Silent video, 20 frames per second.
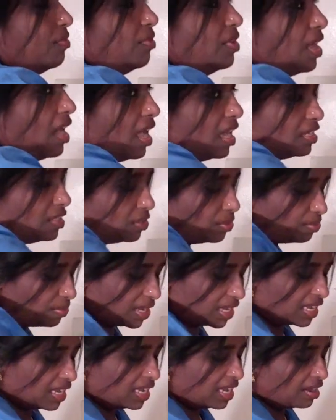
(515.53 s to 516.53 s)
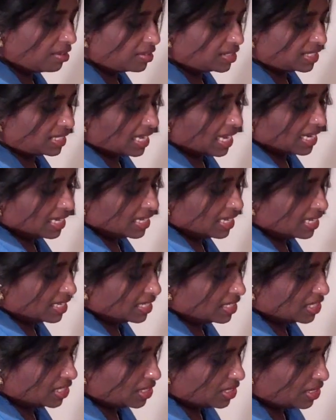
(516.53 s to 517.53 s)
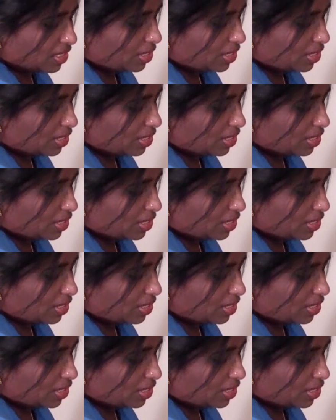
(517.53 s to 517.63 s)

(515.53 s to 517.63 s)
we're also making our side dish.